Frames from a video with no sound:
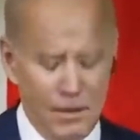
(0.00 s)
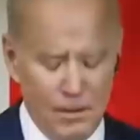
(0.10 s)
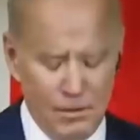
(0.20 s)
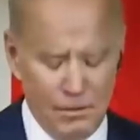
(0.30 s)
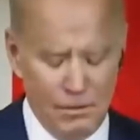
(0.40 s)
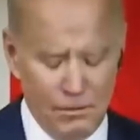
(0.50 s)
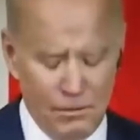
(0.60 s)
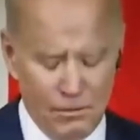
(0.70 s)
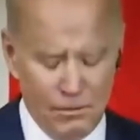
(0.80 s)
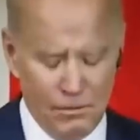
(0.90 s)
We
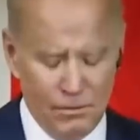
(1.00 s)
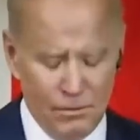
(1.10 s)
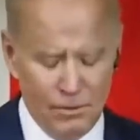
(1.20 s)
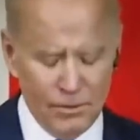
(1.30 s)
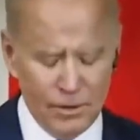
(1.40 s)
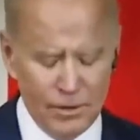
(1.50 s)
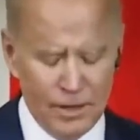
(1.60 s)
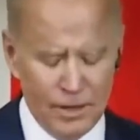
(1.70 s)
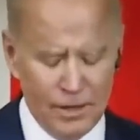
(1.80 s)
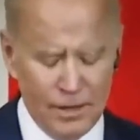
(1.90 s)
will. Uh,
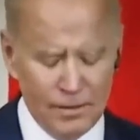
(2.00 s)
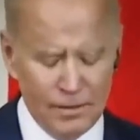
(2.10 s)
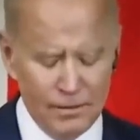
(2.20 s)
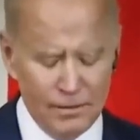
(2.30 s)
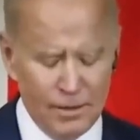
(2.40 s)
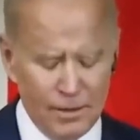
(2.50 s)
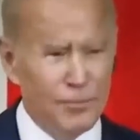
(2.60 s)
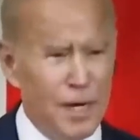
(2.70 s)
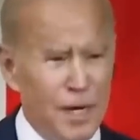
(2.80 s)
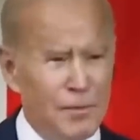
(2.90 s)
I promise you, we'll be
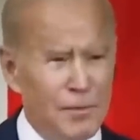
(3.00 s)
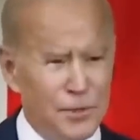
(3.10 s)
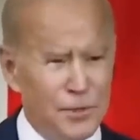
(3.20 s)
able to do it.